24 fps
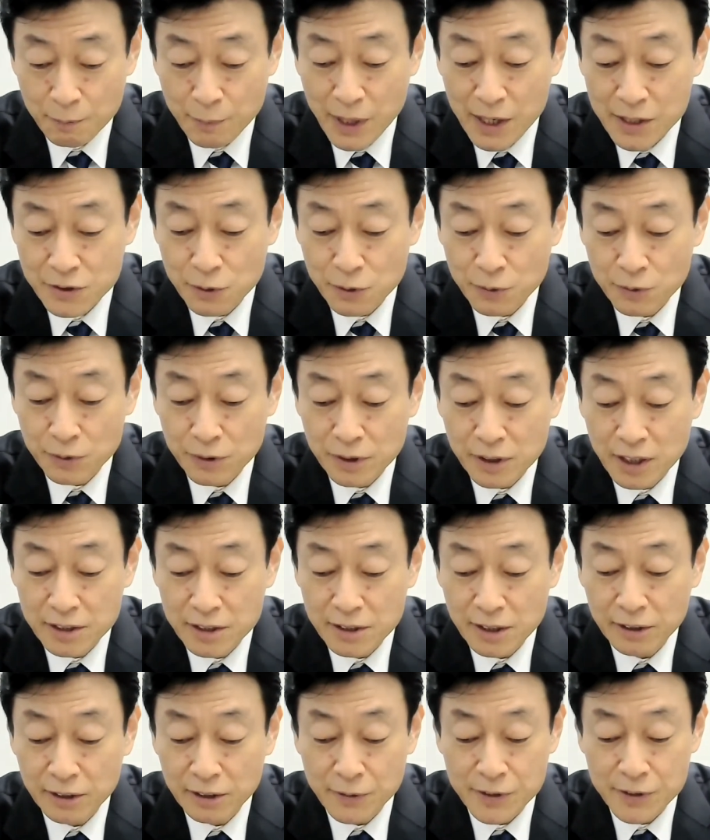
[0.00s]
Based on
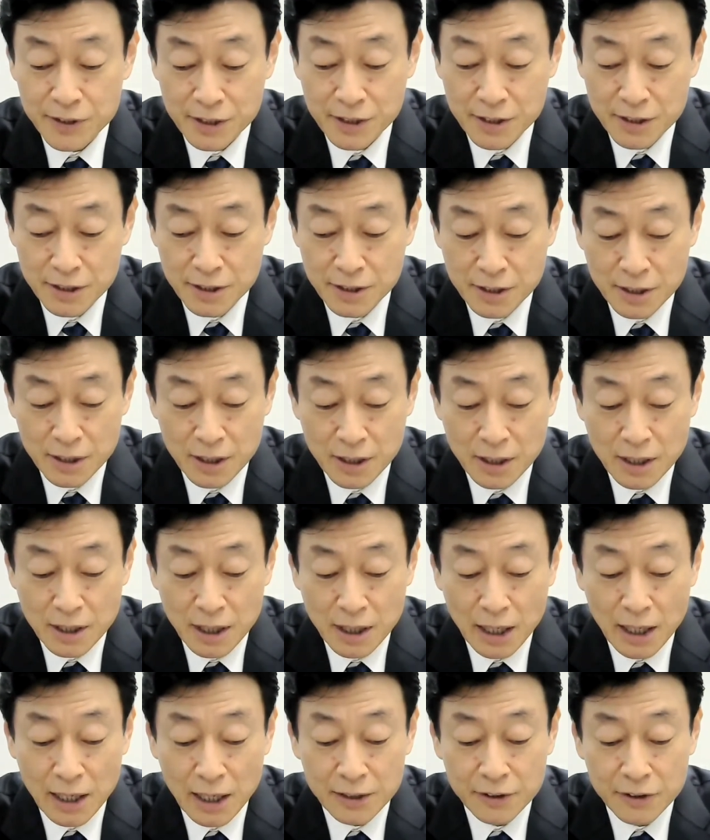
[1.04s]
data analysis
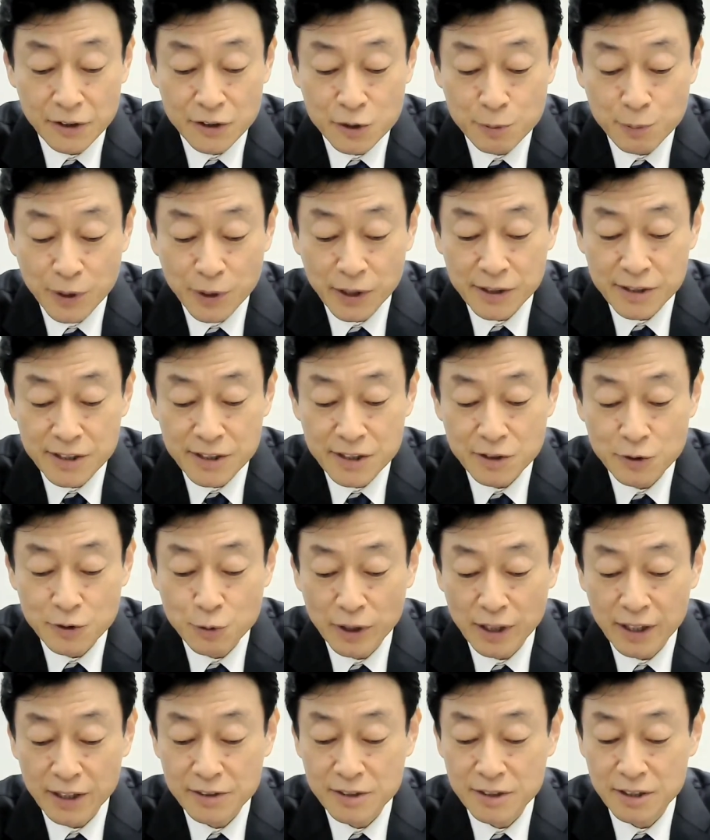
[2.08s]
and experiences
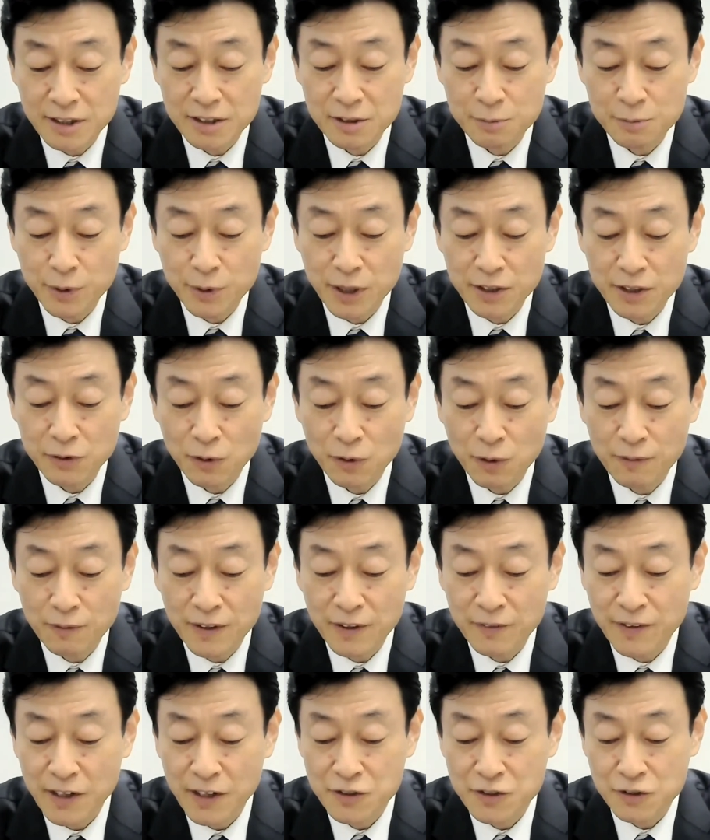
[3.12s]
during the spread of
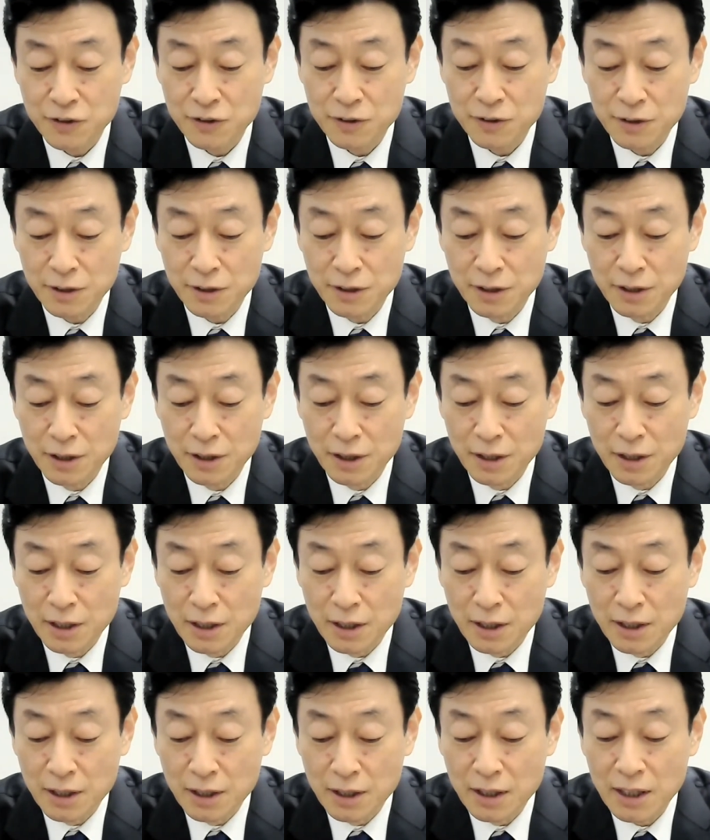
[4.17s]
infection
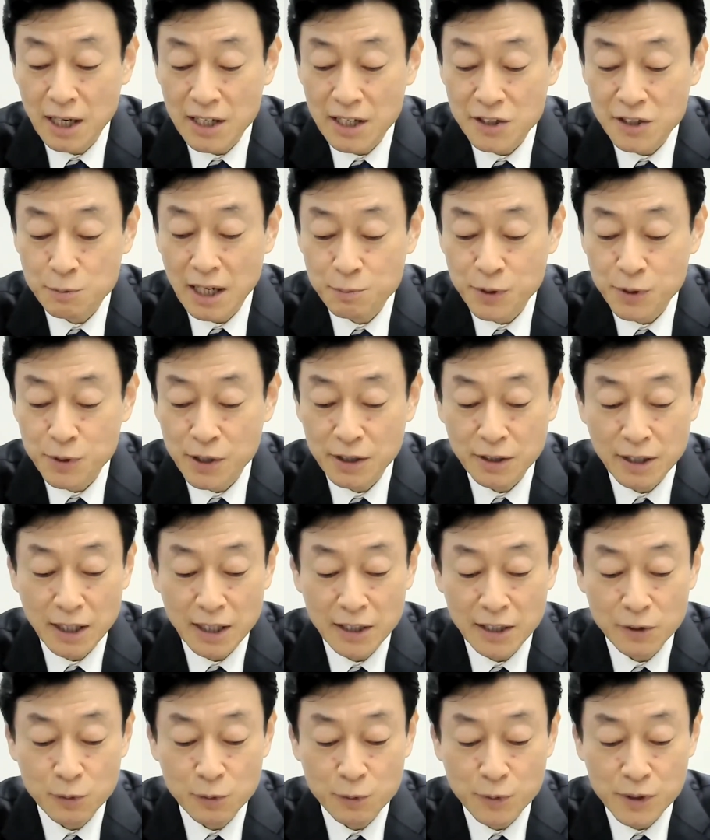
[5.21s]
last spring,
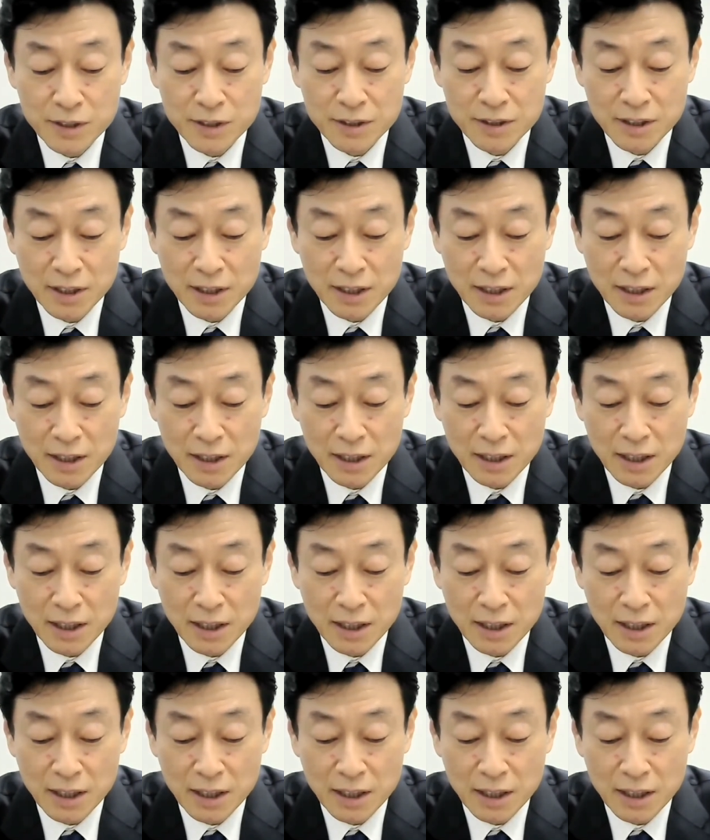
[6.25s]
and with the